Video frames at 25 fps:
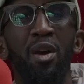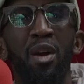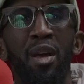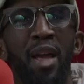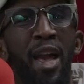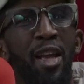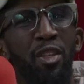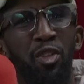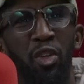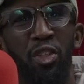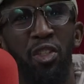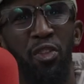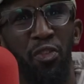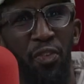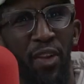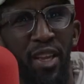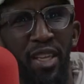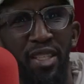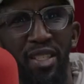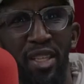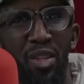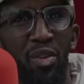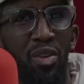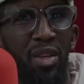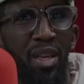hedgehog's
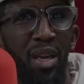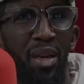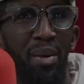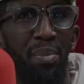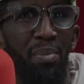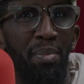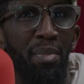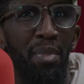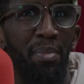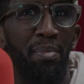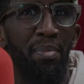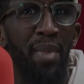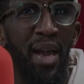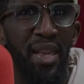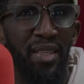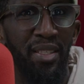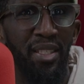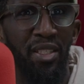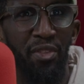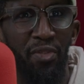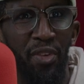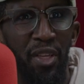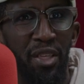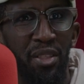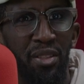face and I look at a mice's
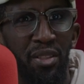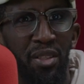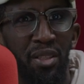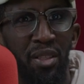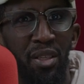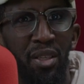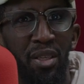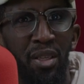face,